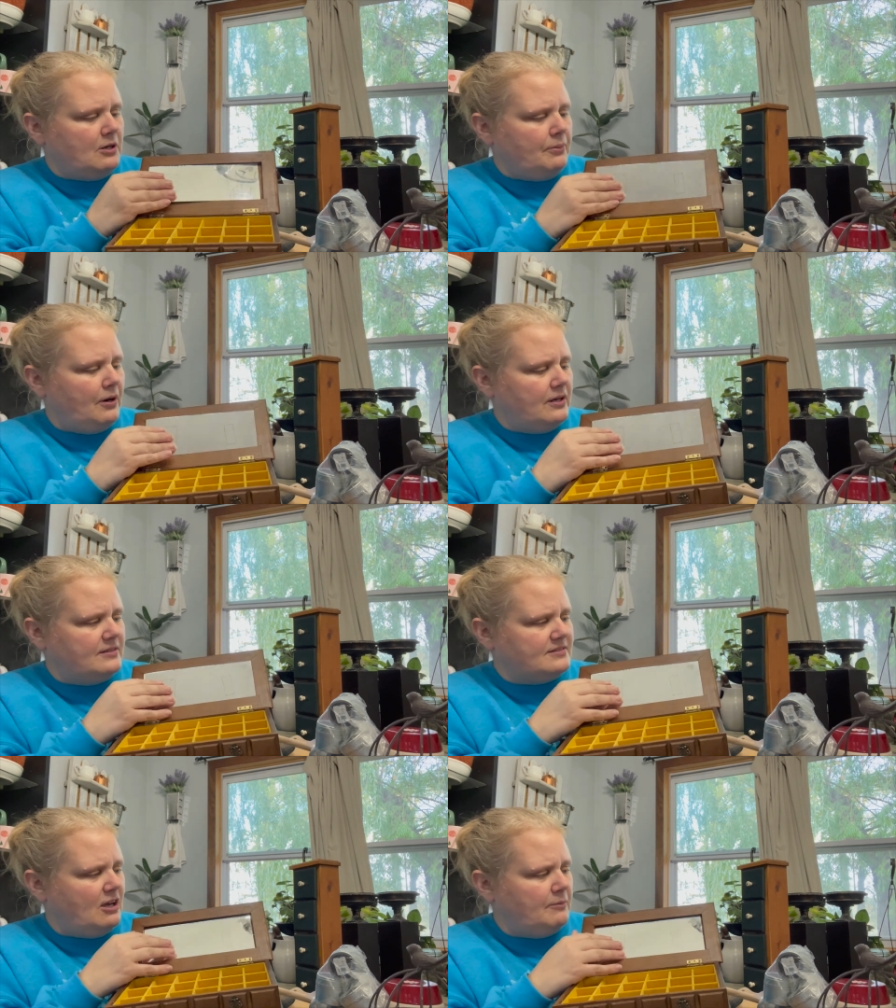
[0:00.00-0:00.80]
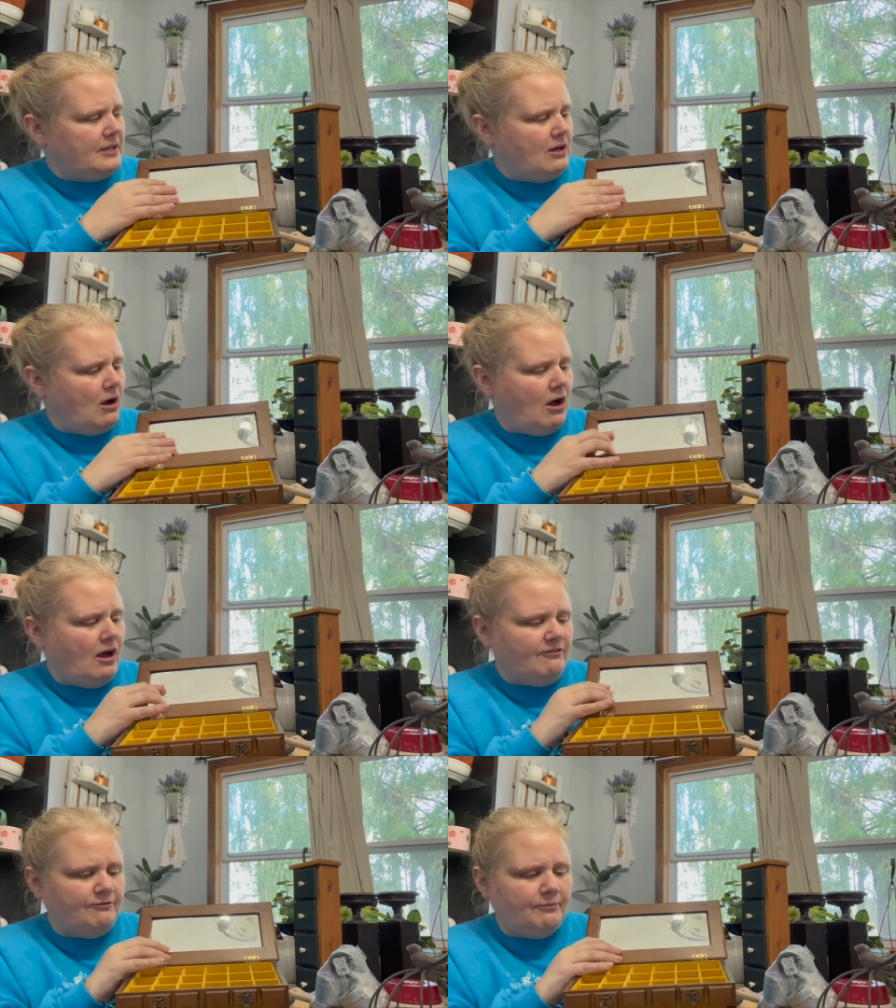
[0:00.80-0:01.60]
part is coming
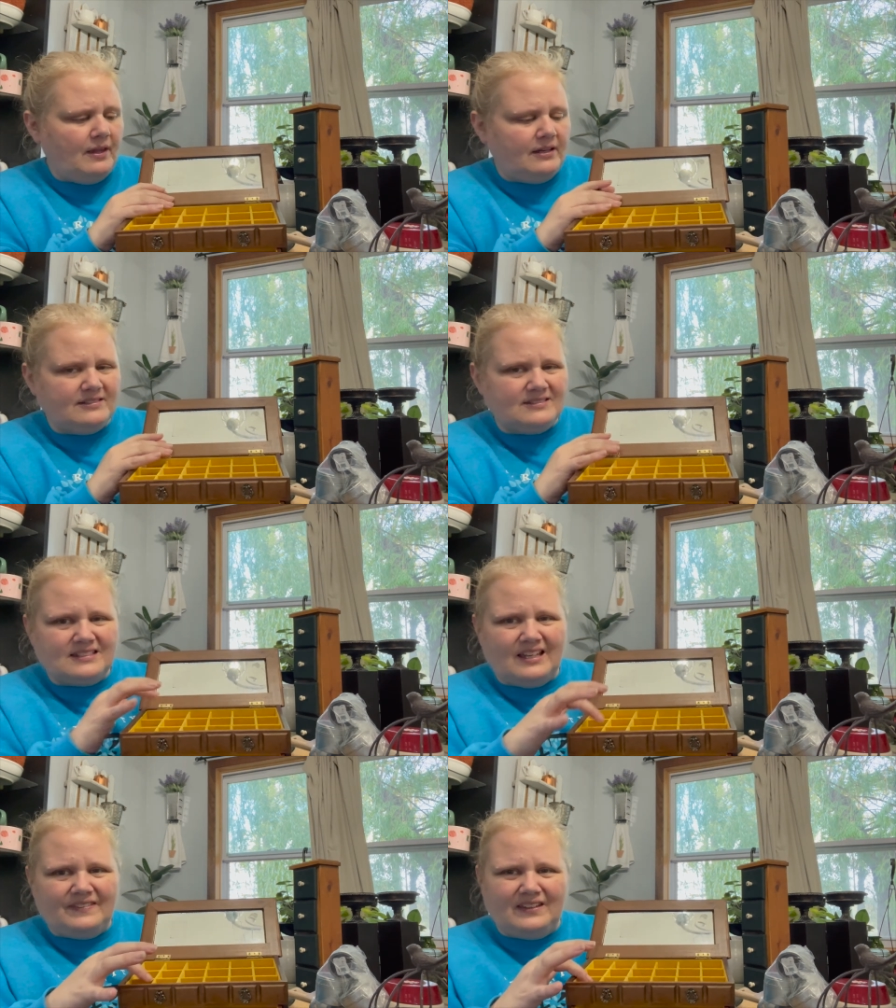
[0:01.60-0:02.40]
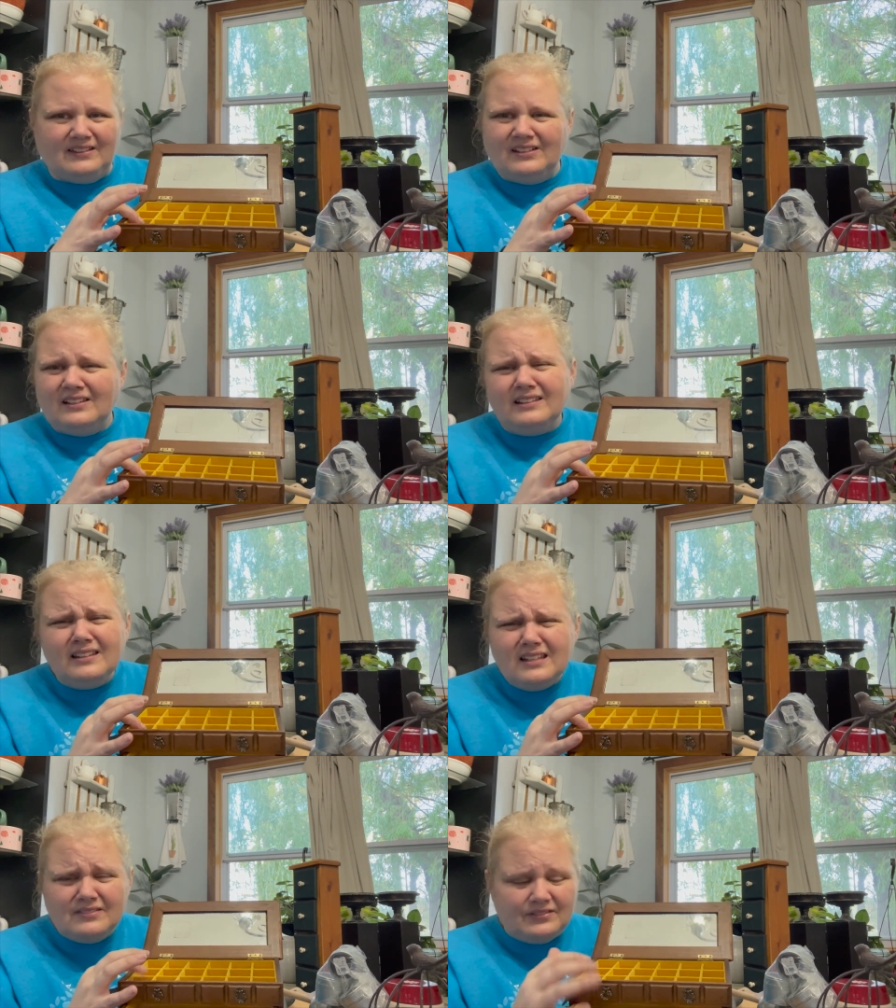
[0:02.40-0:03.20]
off and it's got the
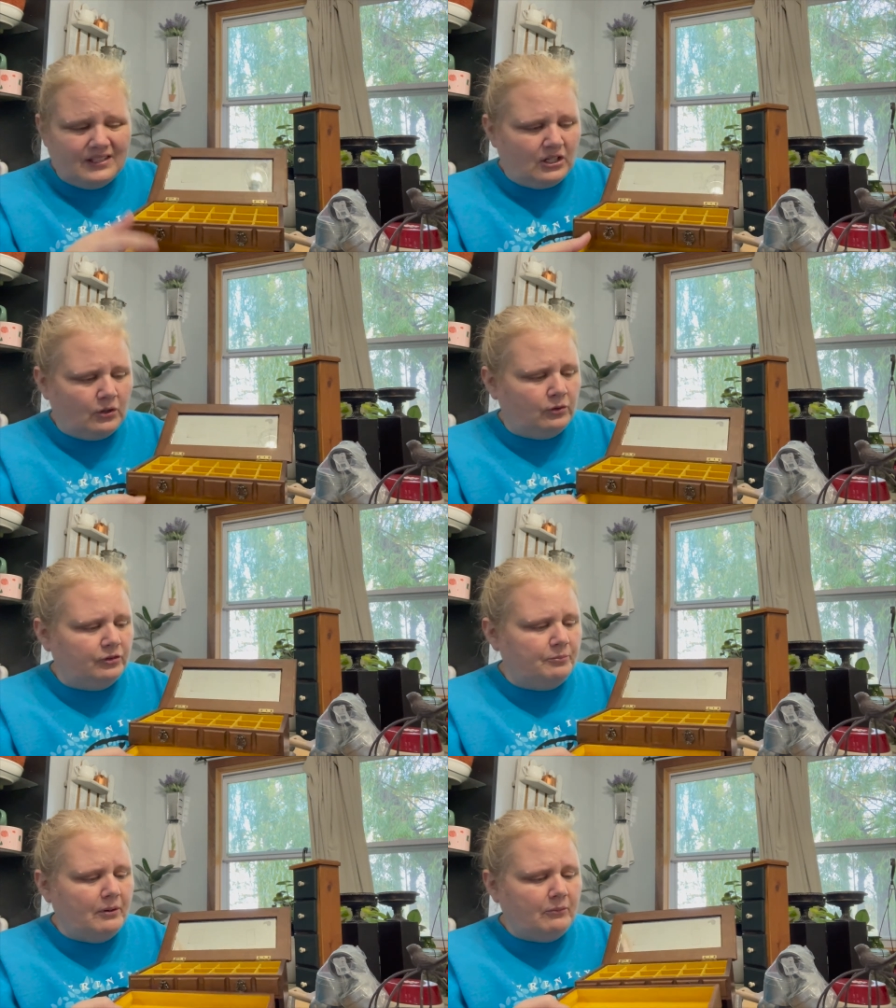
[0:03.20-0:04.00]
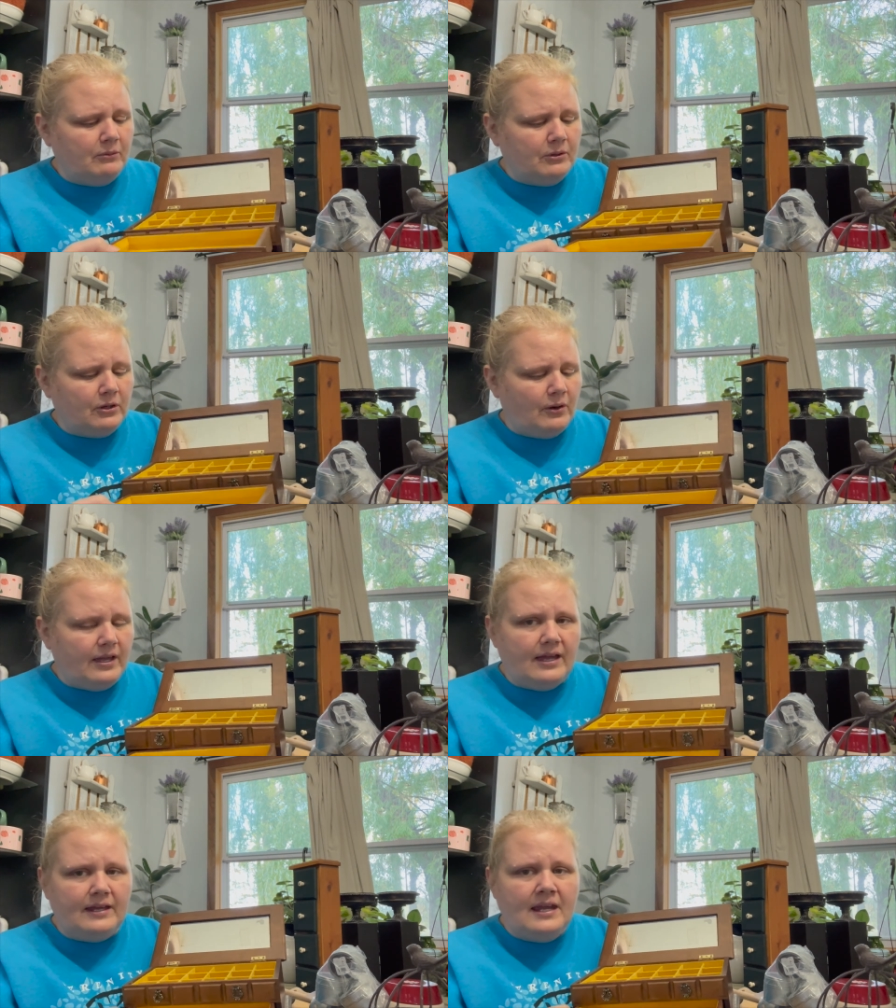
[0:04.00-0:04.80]
lovely gold. But we will go
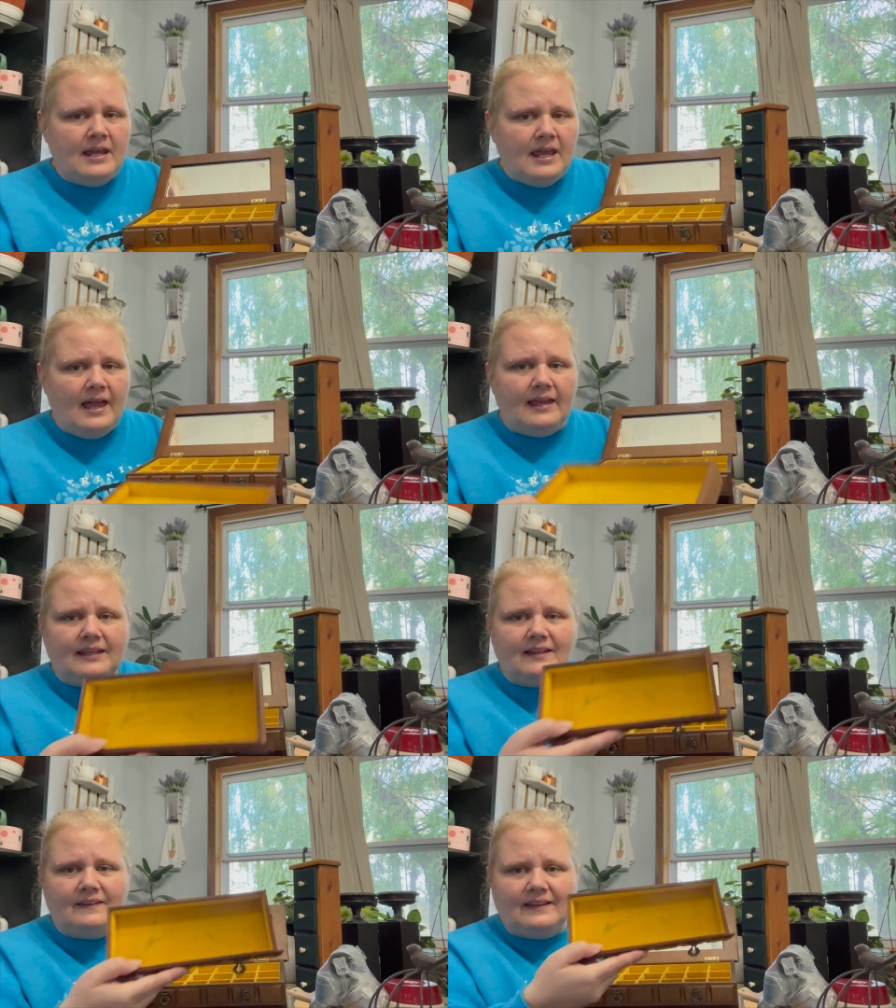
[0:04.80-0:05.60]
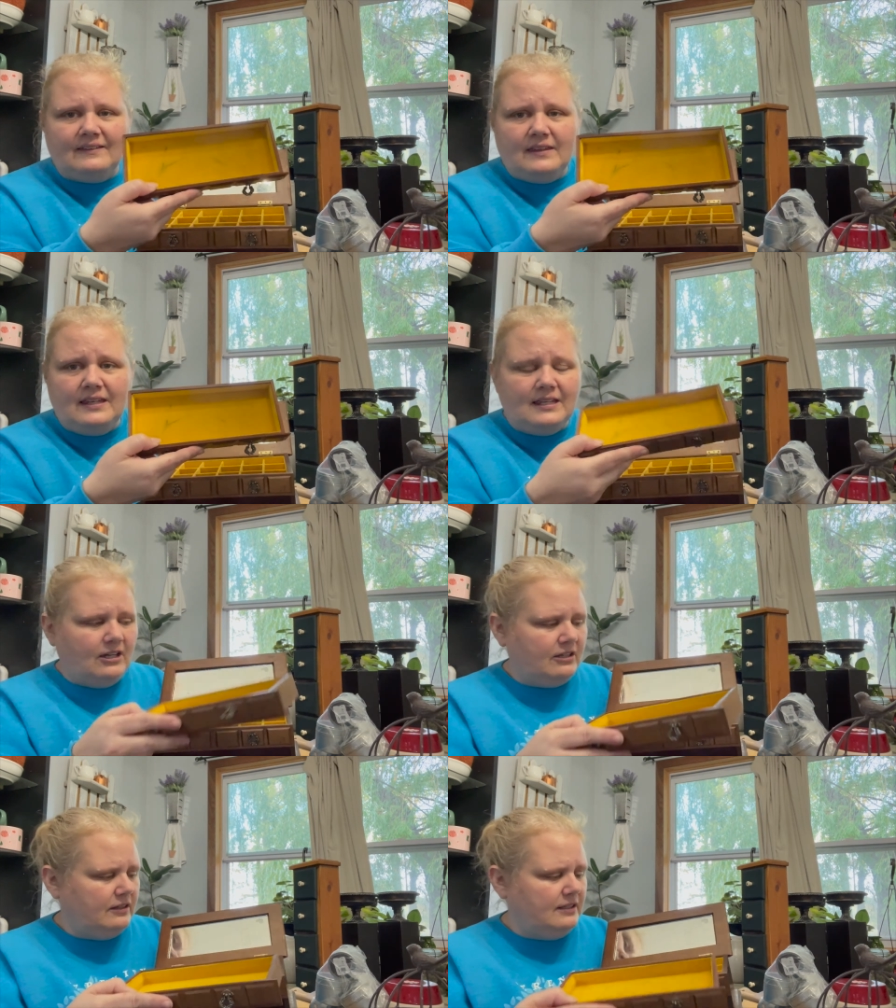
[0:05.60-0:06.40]
ahead and get like the ink
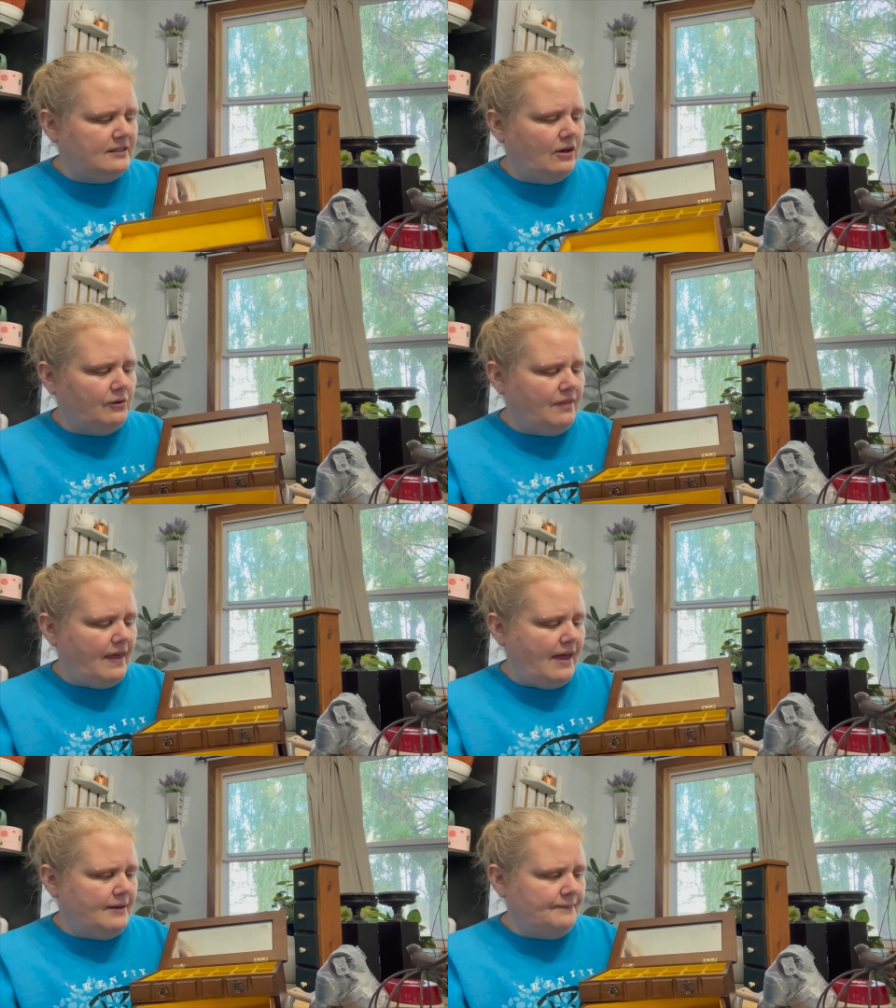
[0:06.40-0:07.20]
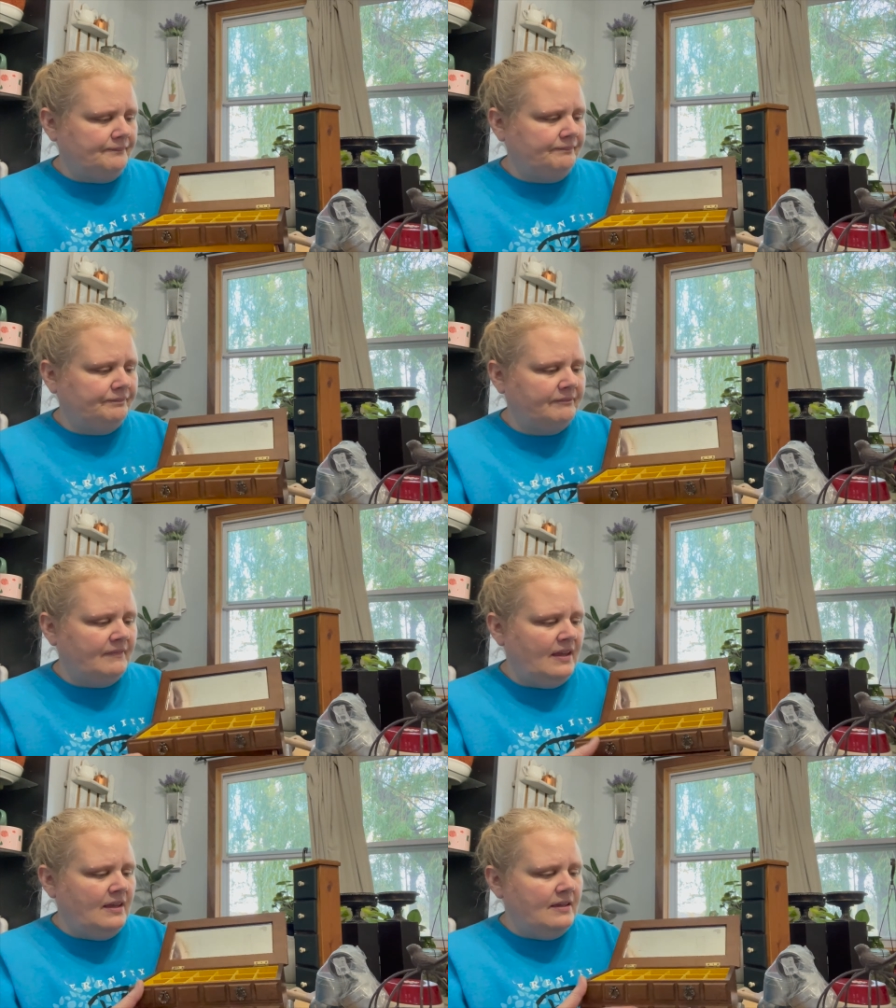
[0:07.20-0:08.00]
cleaned out of that.
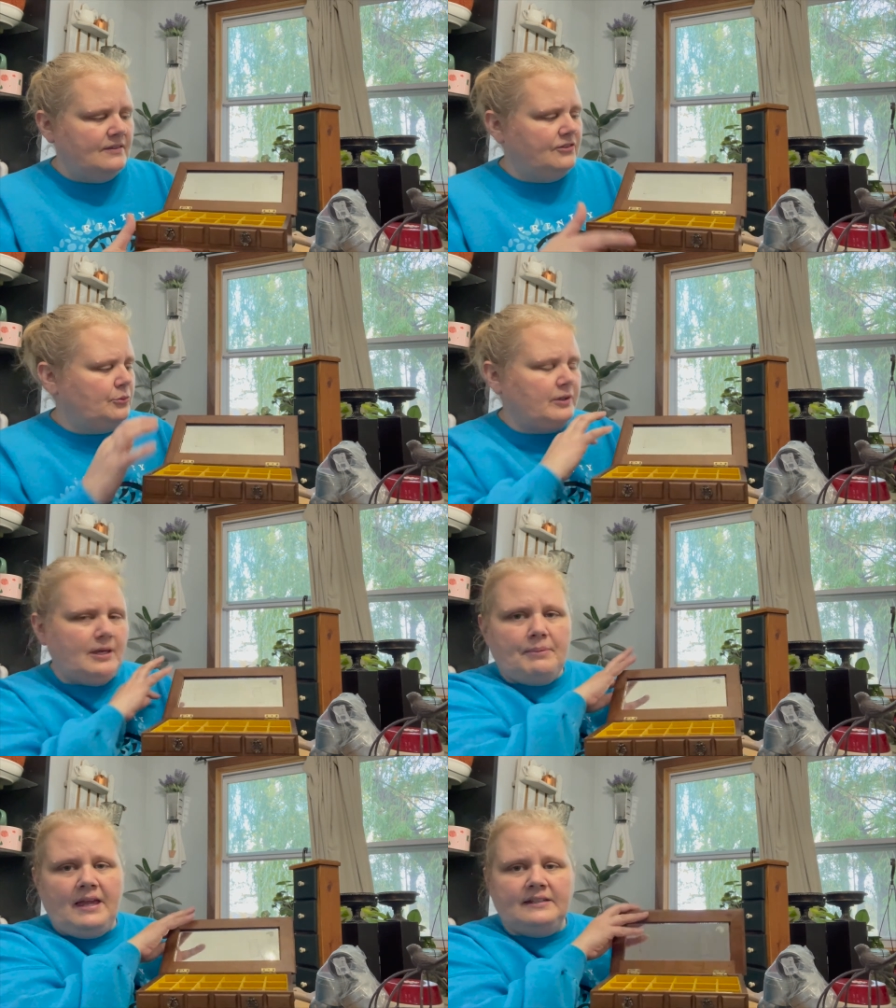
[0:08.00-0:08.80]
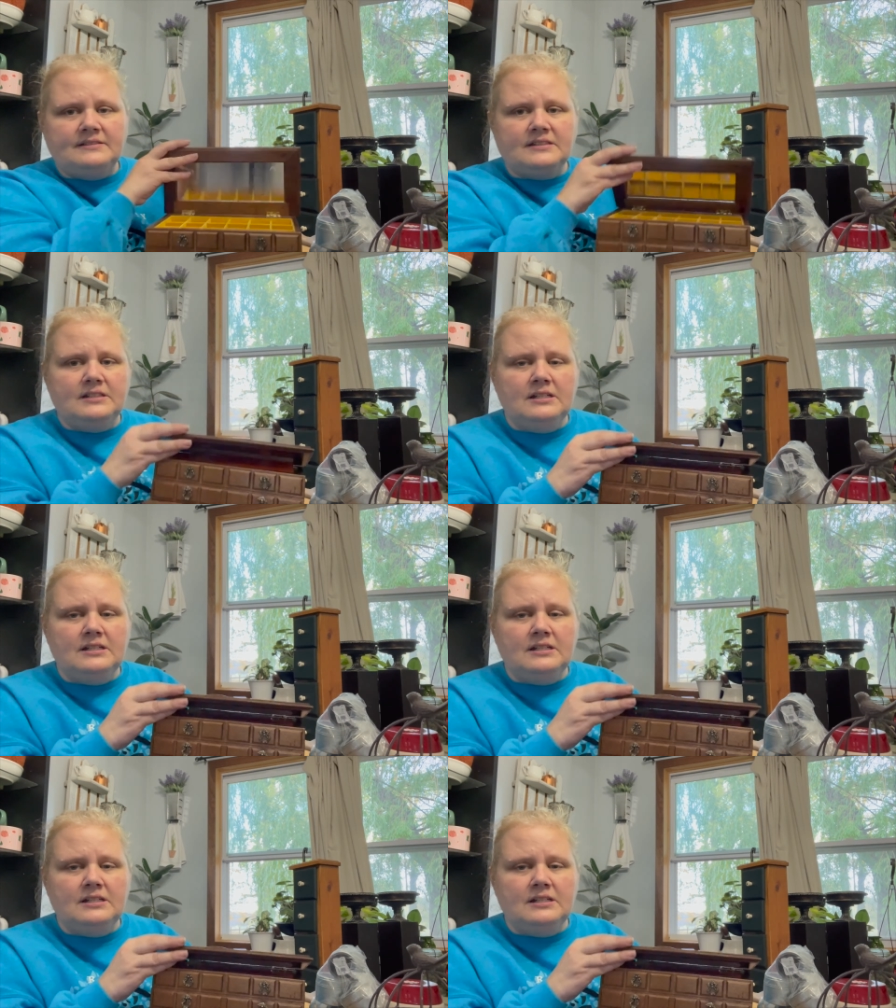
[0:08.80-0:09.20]
This will get painted